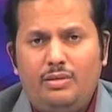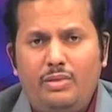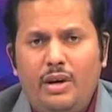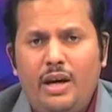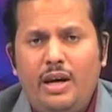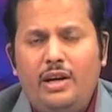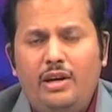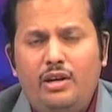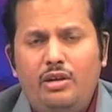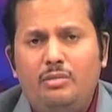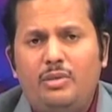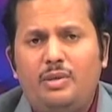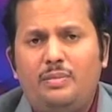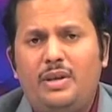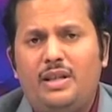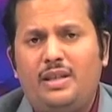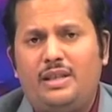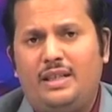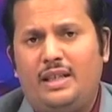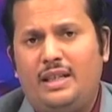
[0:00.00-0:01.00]
the way
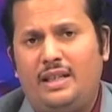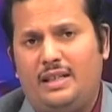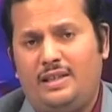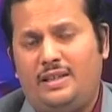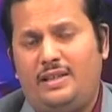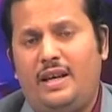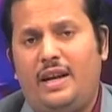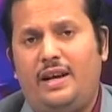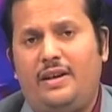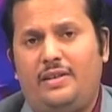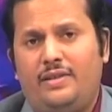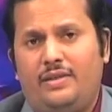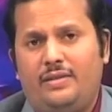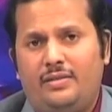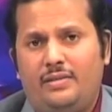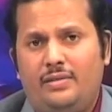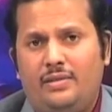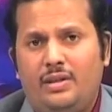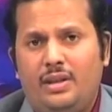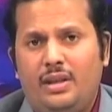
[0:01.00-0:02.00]
human beings understand.
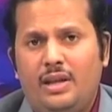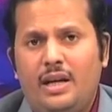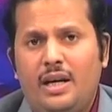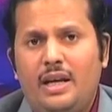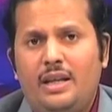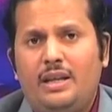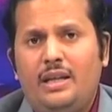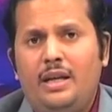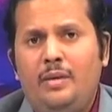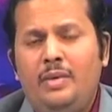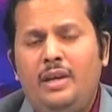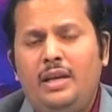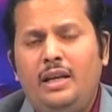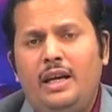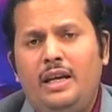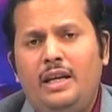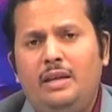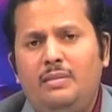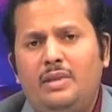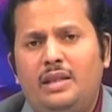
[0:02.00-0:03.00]

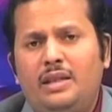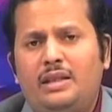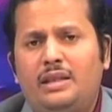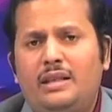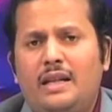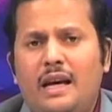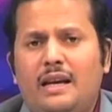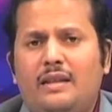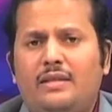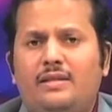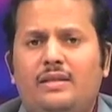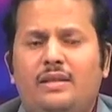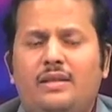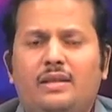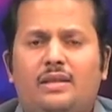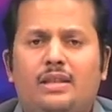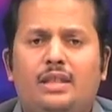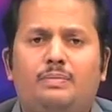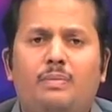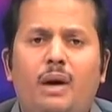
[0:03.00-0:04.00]
Animals lacks
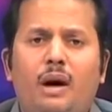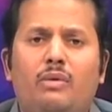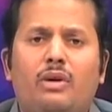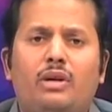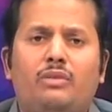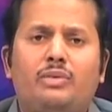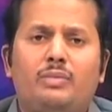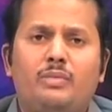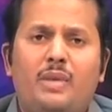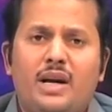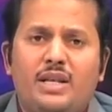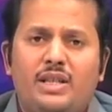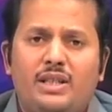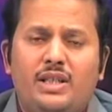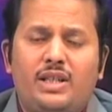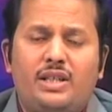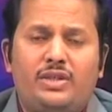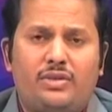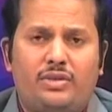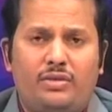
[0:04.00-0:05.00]
this power of
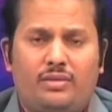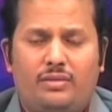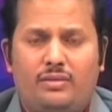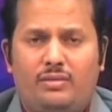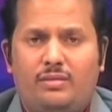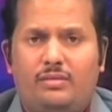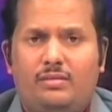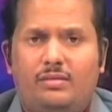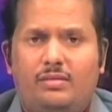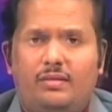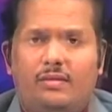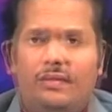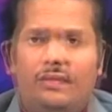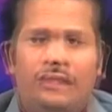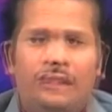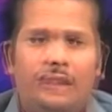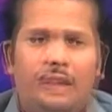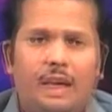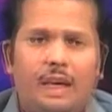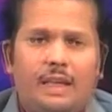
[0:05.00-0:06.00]
imagination.
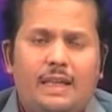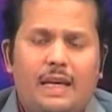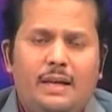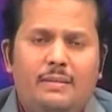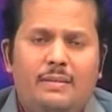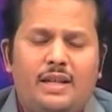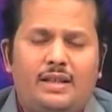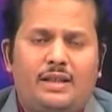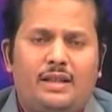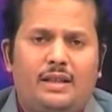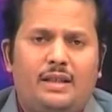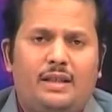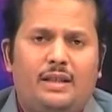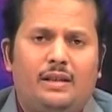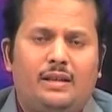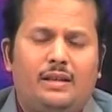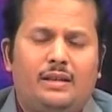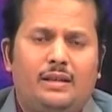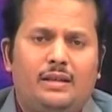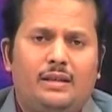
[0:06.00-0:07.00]
As I
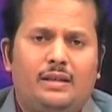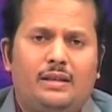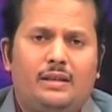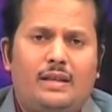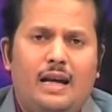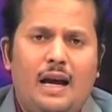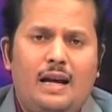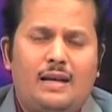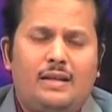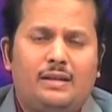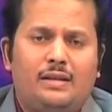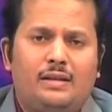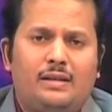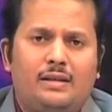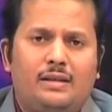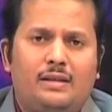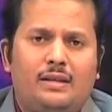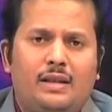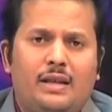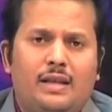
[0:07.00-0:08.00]
mentioned that
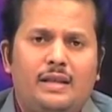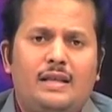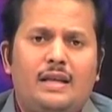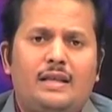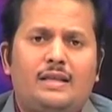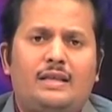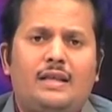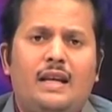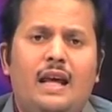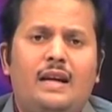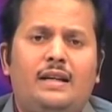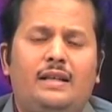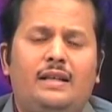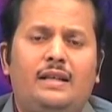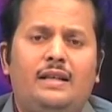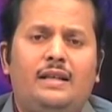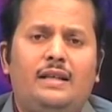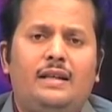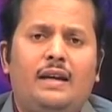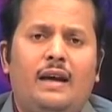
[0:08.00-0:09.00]

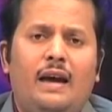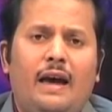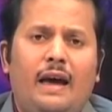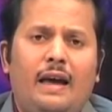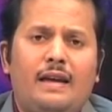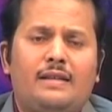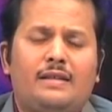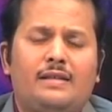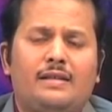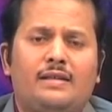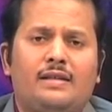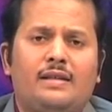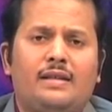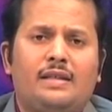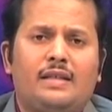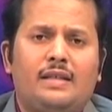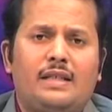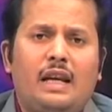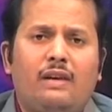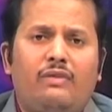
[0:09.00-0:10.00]
intentionality has
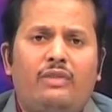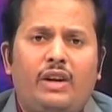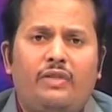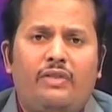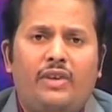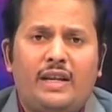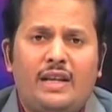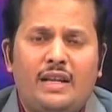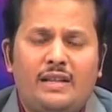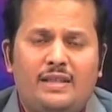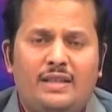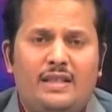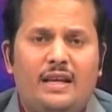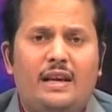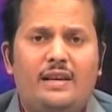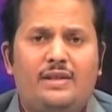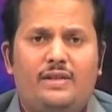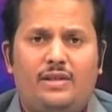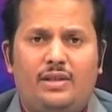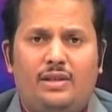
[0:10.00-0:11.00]
self
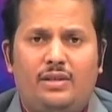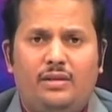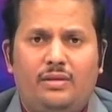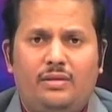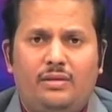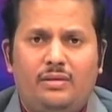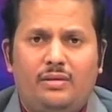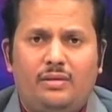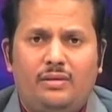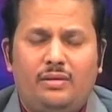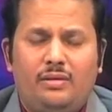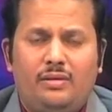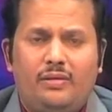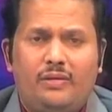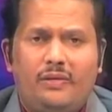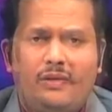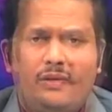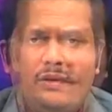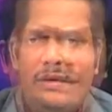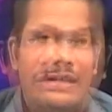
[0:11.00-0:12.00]
referentiality.
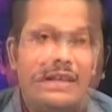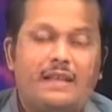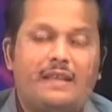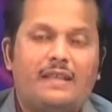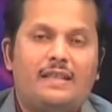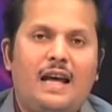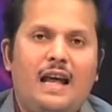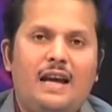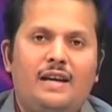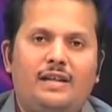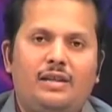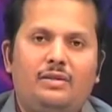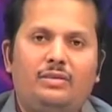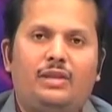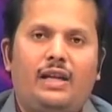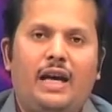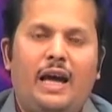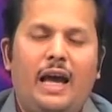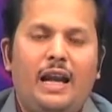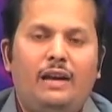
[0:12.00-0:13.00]

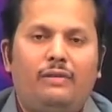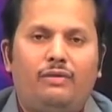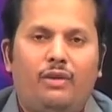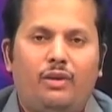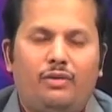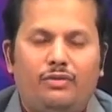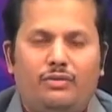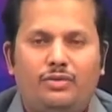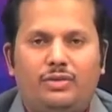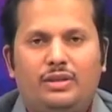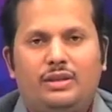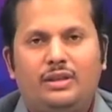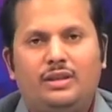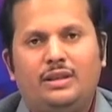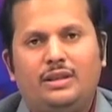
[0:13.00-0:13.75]
Intentionality with the help of